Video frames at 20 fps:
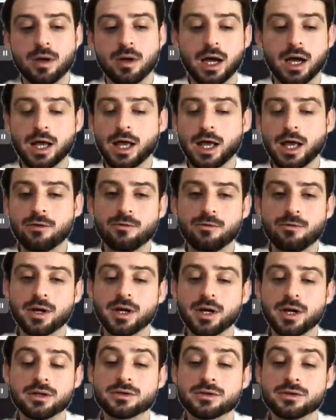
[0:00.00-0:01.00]
I have
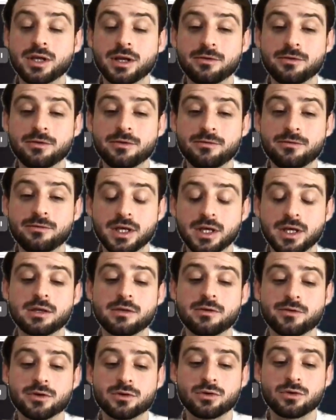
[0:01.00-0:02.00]
115
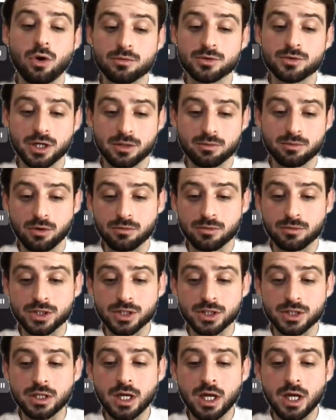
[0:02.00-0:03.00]
different object
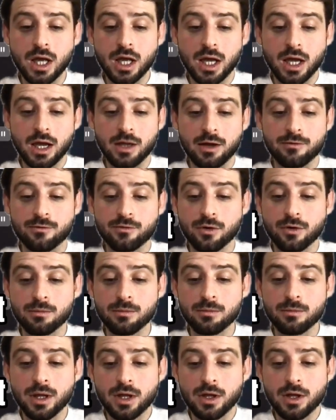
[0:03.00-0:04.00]
permission. And
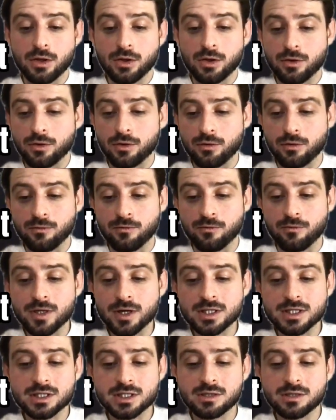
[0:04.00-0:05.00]
from
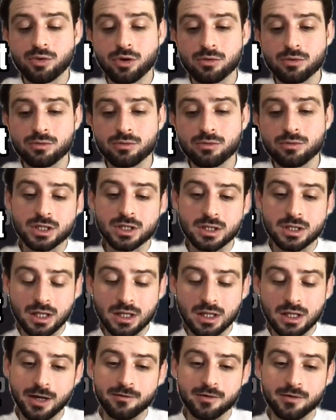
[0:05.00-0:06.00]
what is the permission
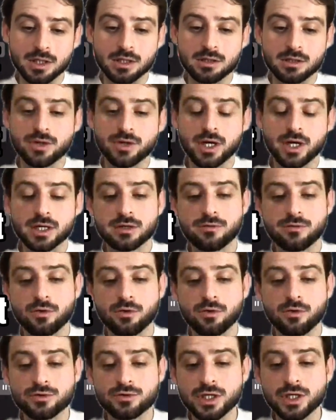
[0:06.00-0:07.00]
level, right?
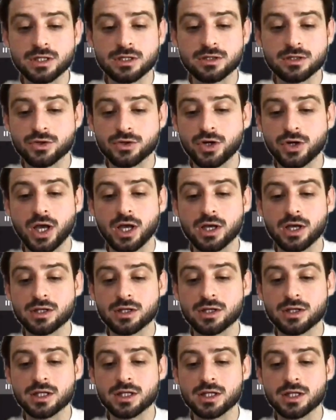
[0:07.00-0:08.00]
For read, create,
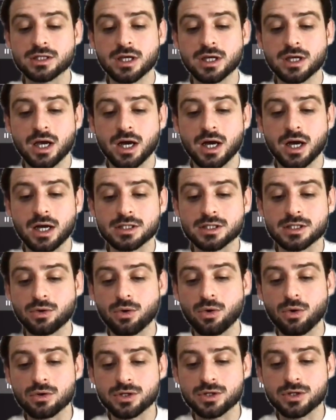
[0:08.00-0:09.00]
edit, I see
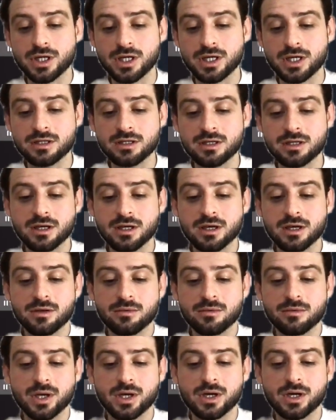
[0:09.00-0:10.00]
all green
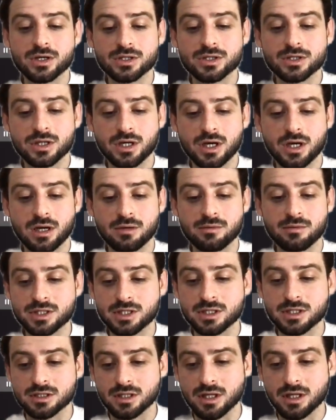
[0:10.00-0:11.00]
because I'm a
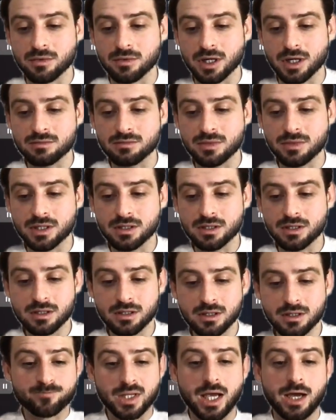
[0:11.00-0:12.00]
system admin.
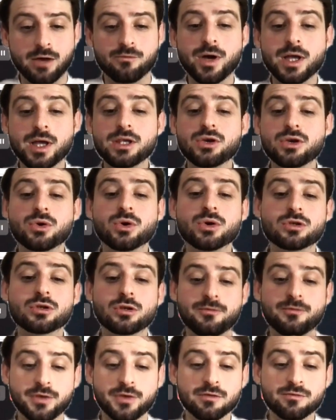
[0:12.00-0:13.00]
Yeah, when you go to
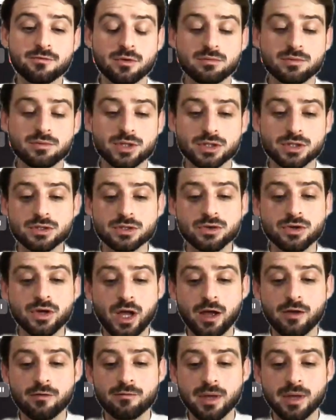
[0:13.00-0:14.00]
the field permissions, you
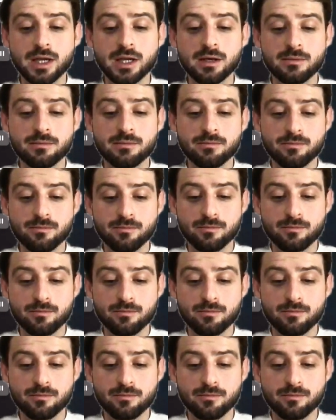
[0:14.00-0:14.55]
have many